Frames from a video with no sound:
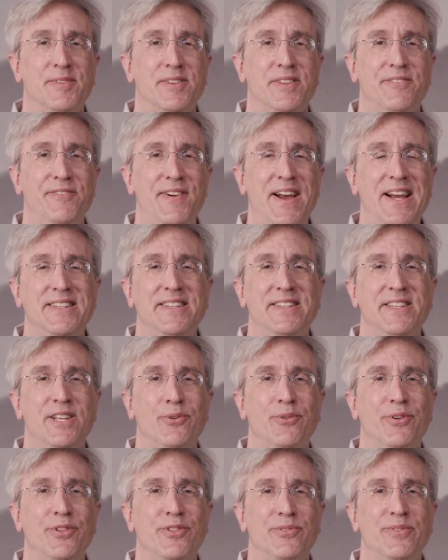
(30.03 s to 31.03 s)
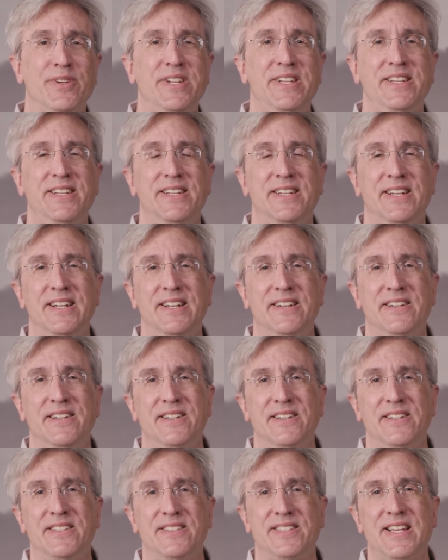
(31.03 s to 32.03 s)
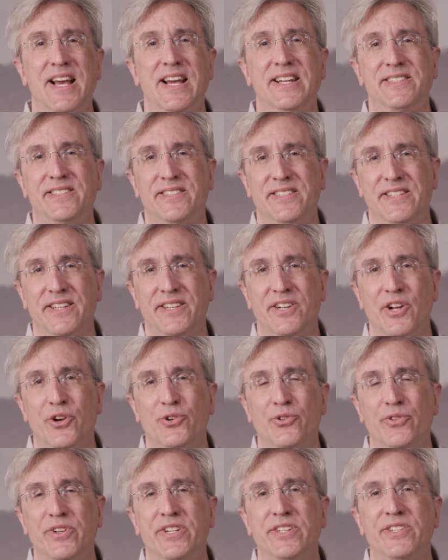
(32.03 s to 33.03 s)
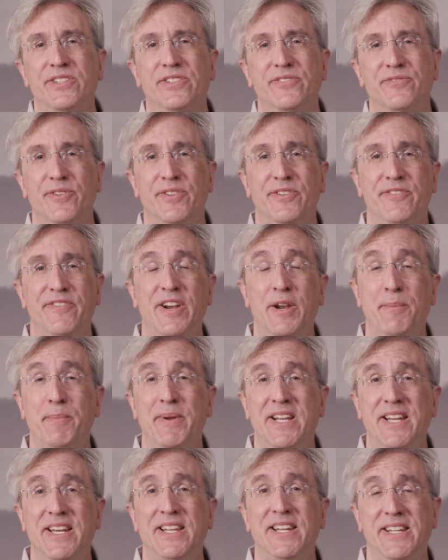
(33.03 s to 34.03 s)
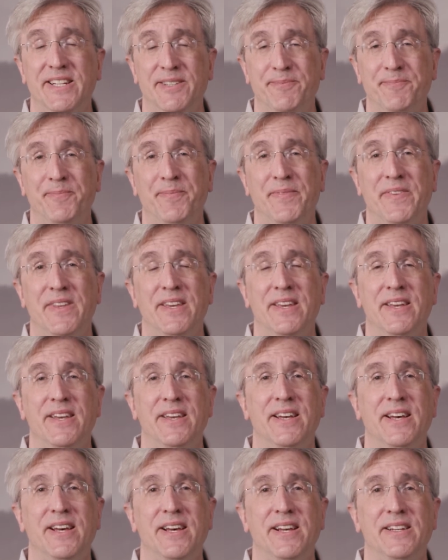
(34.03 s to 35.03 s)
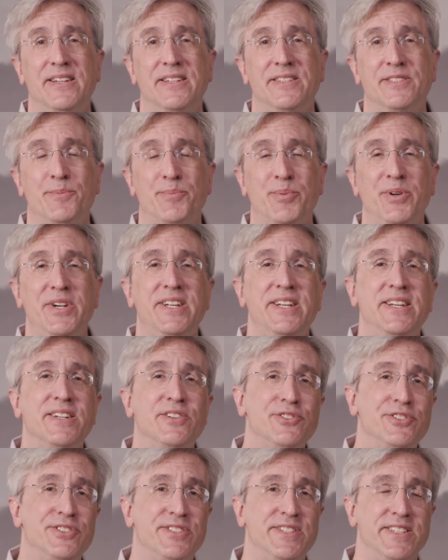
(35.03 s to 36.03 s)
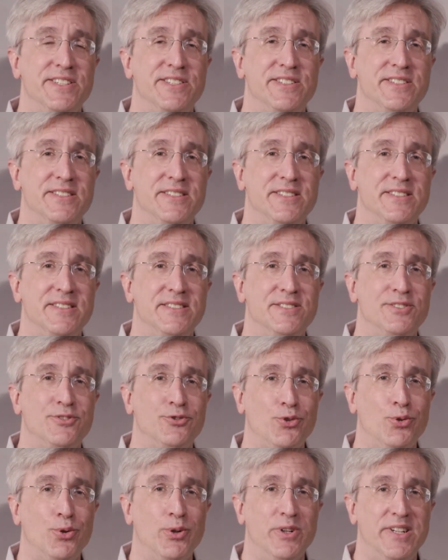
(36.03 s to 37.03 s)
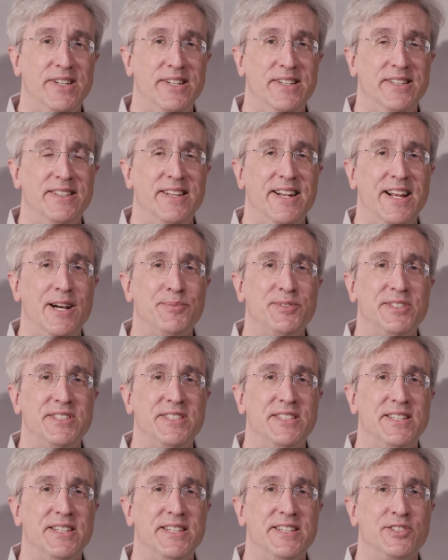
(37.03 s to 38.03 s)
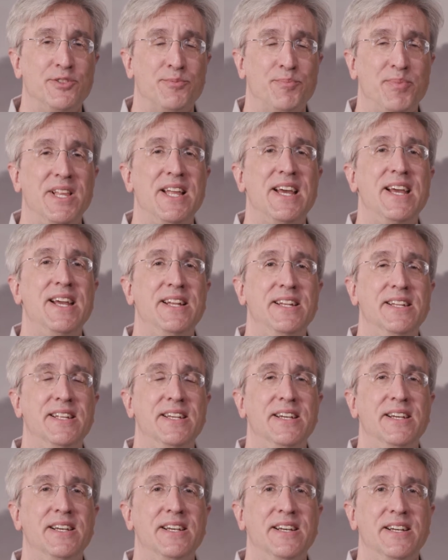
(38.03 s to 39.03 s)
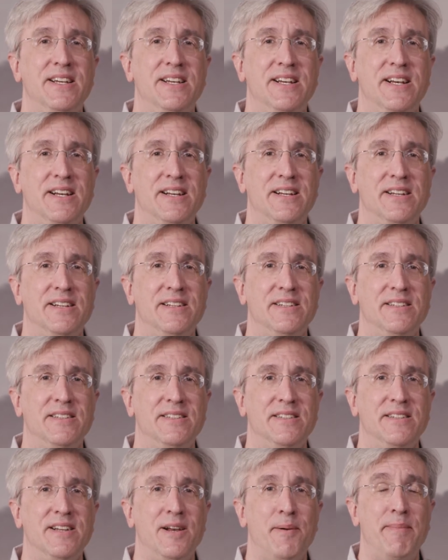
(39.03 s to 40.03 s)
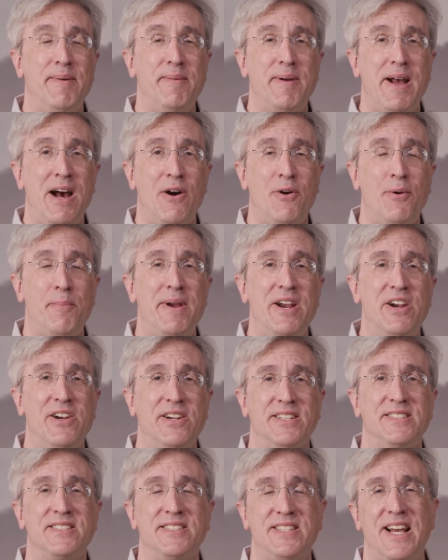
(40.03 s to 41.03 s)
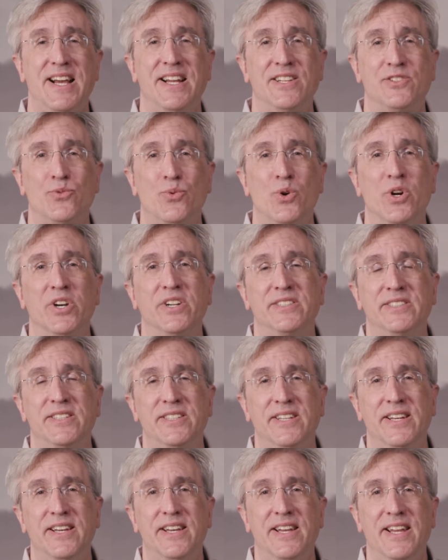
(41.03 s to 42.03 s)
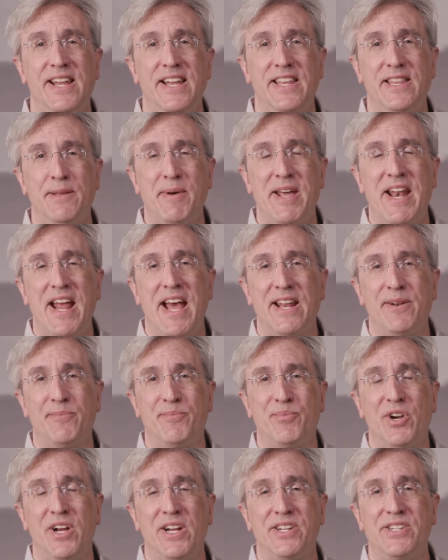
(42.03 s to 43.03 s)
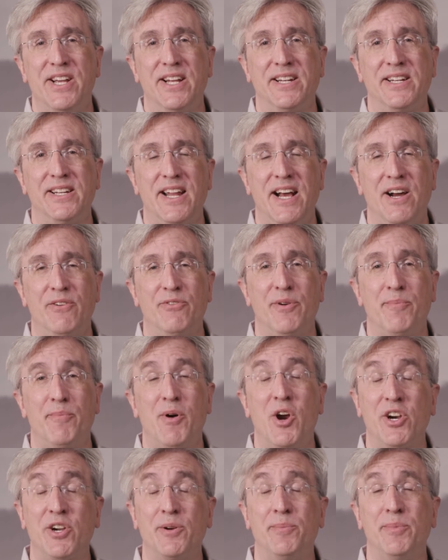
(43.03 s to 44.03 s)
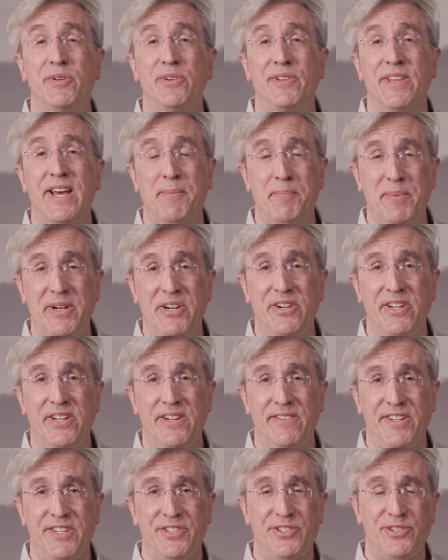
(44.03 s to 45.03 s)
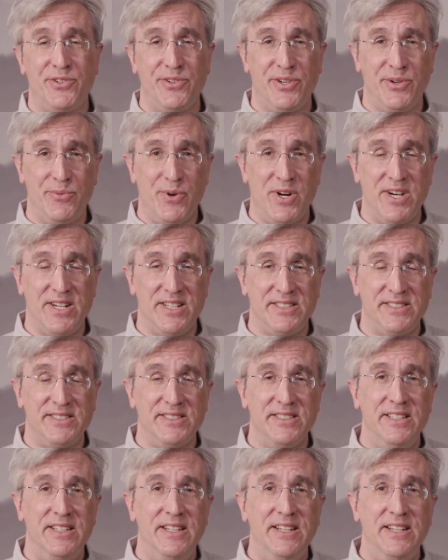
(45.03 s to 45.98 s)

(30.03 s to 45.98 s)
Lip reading: The fact that there were three sites in Oak Ridge from the very beginning is a pretty interesting story that helps to explain how American science worked in the Manhattan Project and how remarkable that period of history was.